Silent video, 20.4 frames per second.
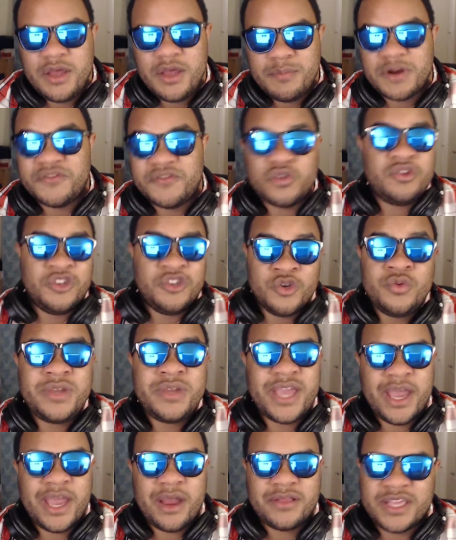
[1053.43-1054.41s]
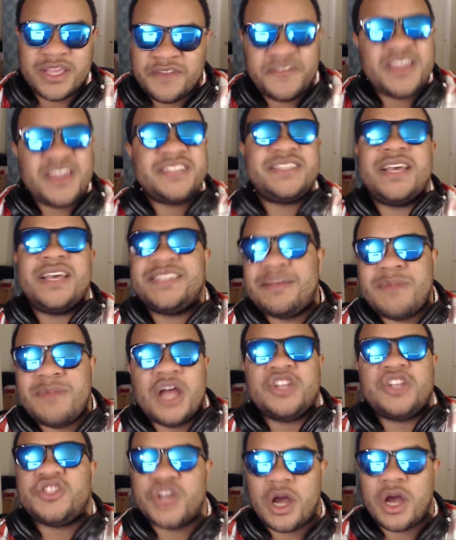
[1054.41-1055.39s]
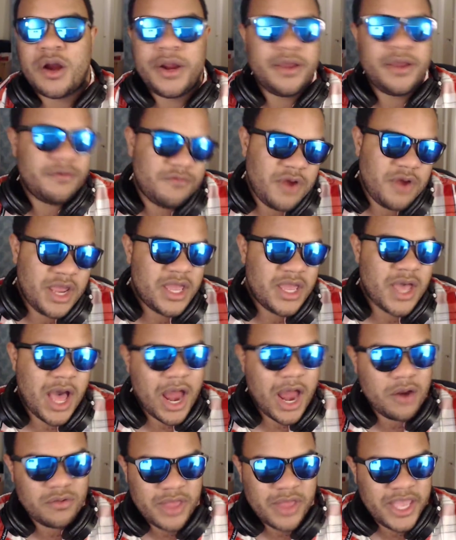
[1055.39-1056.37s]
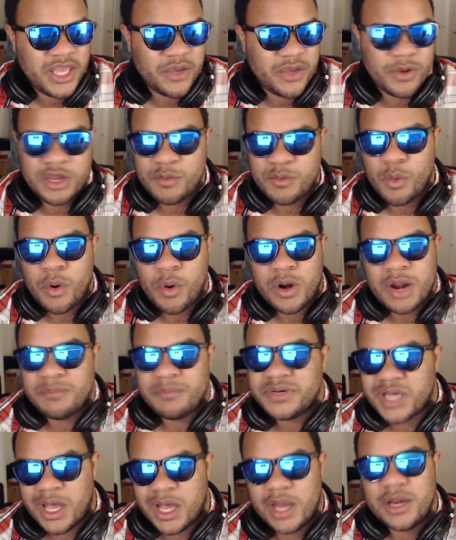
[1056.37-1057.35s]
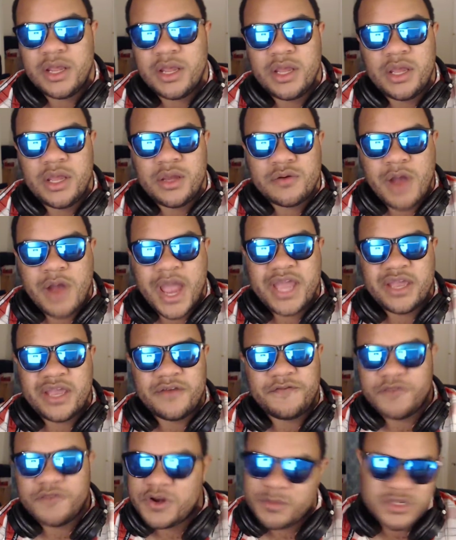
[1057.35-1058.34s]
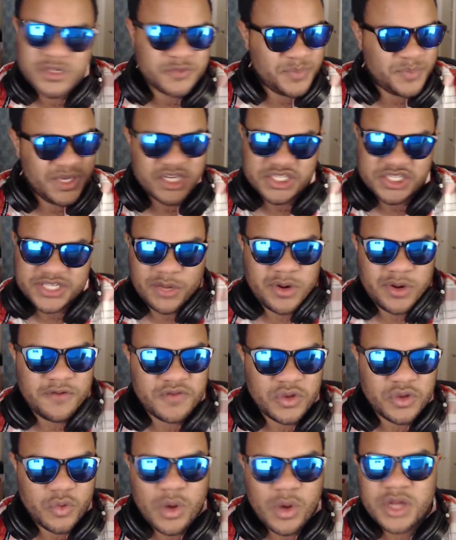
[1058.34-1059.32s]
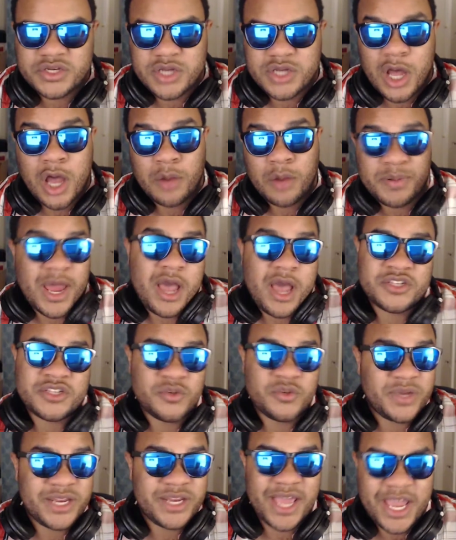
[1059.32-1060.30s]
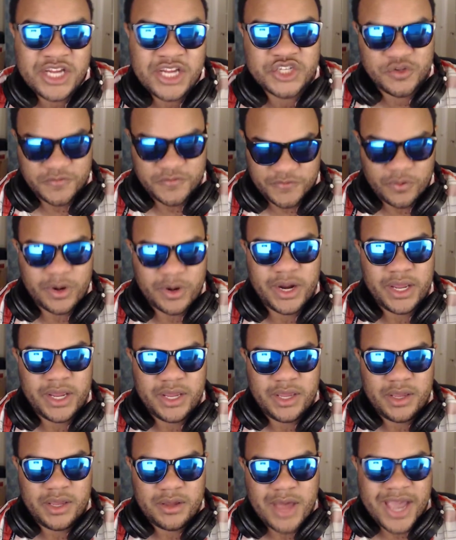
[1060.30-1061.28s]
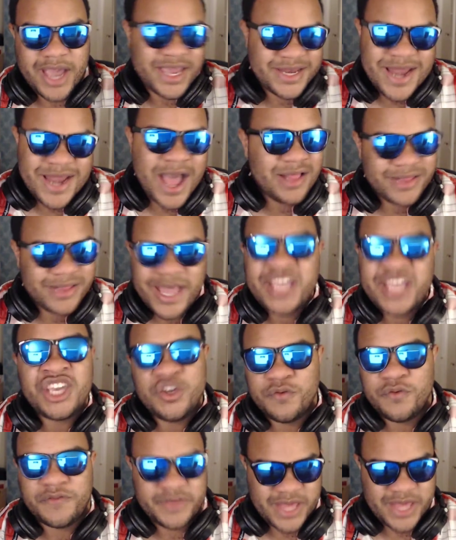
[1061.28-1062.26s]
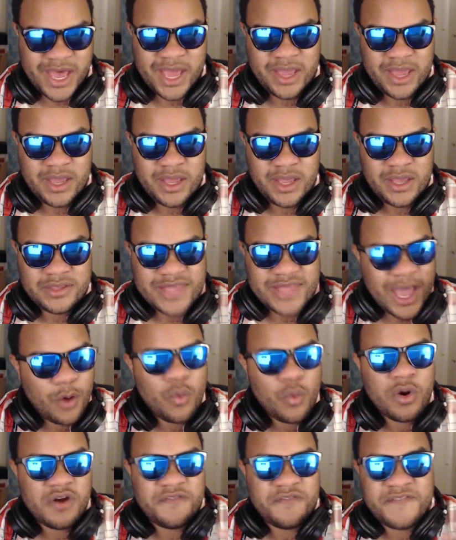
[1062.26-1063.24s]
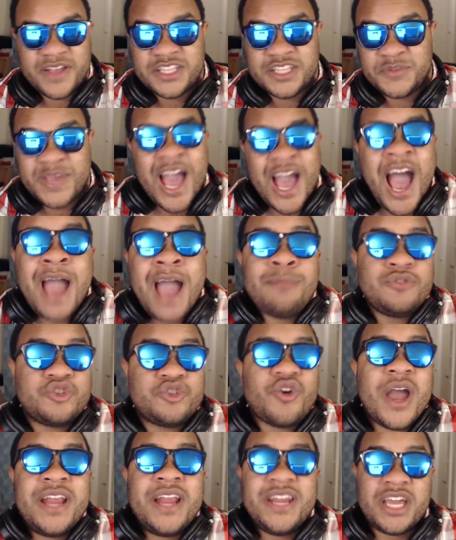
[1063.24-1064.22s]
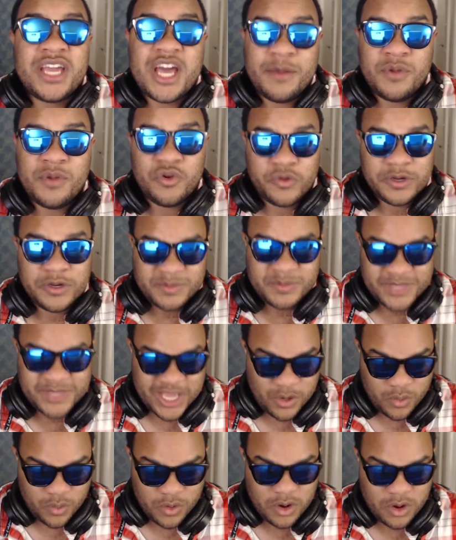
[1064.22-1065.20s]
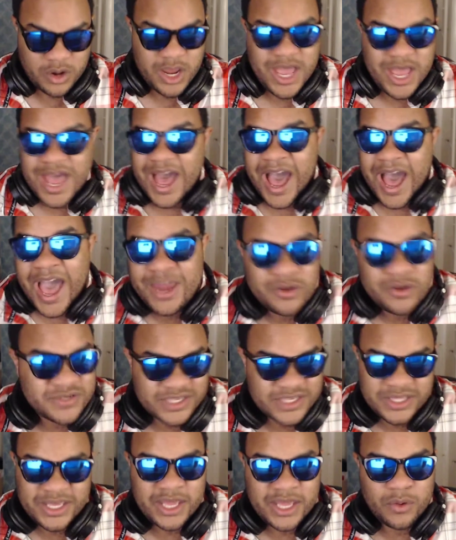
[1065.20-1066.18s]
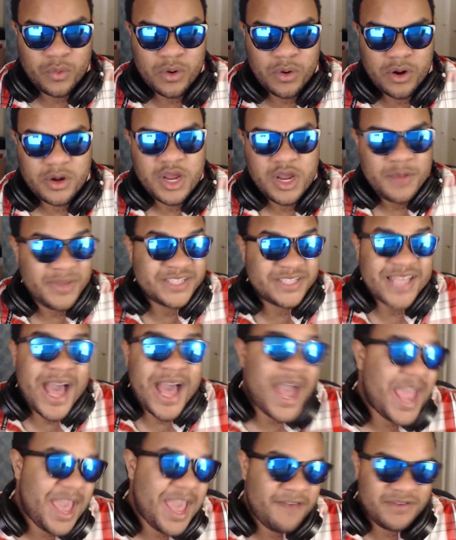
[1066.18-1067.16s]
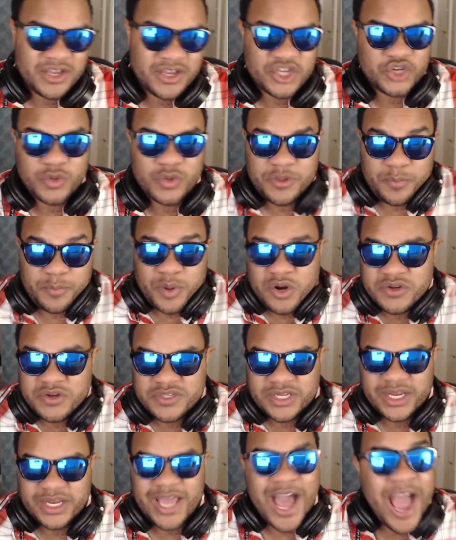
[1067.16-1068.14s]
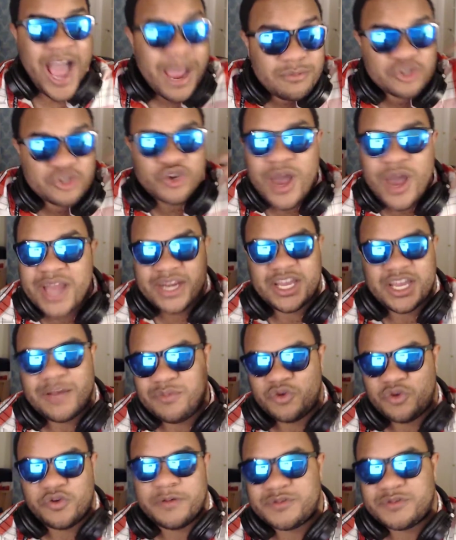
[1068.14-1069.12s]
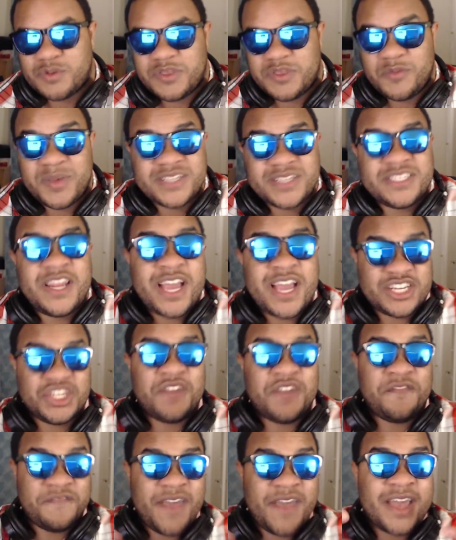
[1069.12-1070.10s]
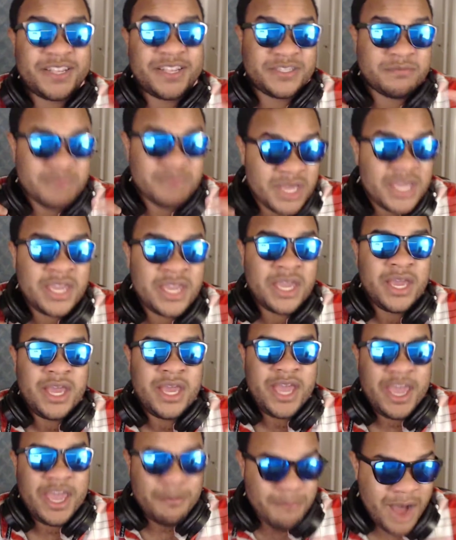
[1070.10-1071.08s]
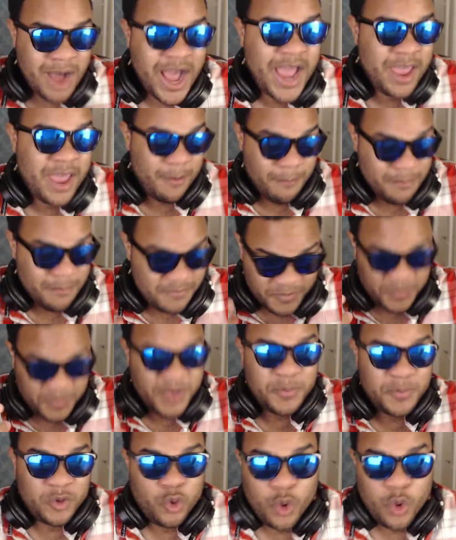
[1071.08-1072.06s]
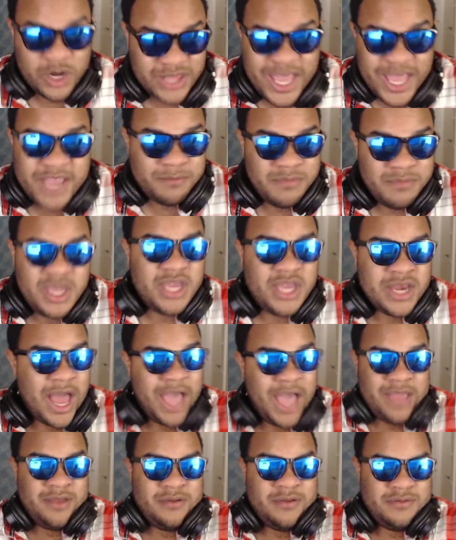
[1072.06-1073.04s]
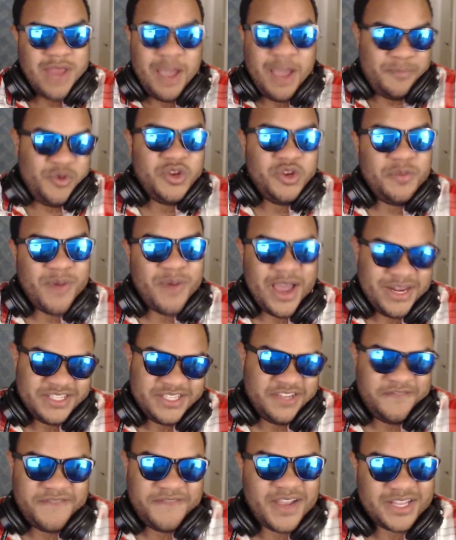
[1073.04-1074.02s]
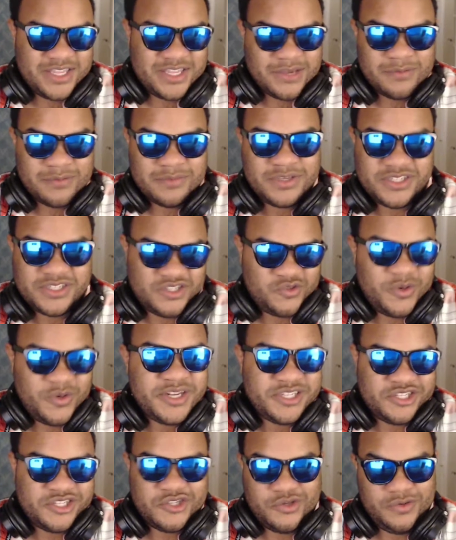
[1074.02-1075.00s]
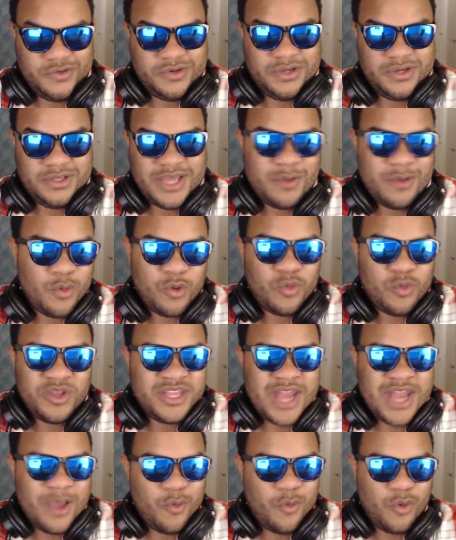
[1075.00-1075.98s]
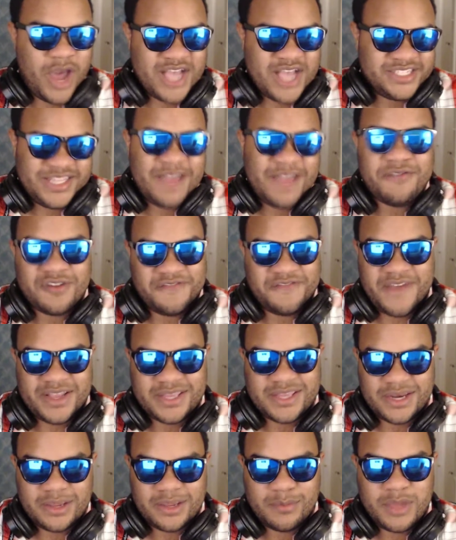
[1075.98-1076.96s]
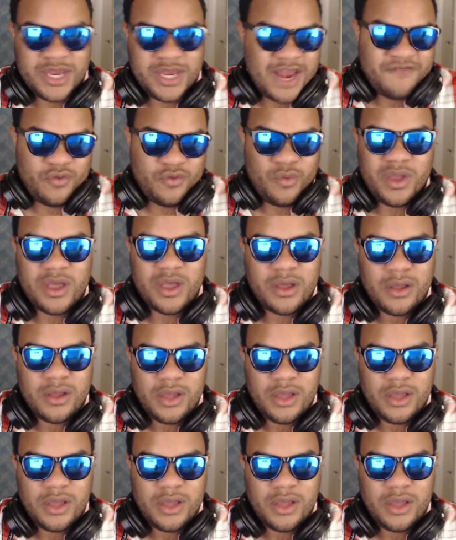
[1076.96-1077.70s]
But if you do care, like if he says, I'm not sorry, great. I don't like you anymore and I'm done, right? Freedom of speech, say whatever you want, dog. But I also can hate you for it. I cannot like you for that. That word offends me. I'm trying to come to grips with that word. I don't say the N-word because I have an issue with it personally. I'm trying to come to grips with it because it actually affects me and the people who are like me, not PewDiePie. It doesn't affect him. He's a Swedish dude. The N-word has never affected him. It never will.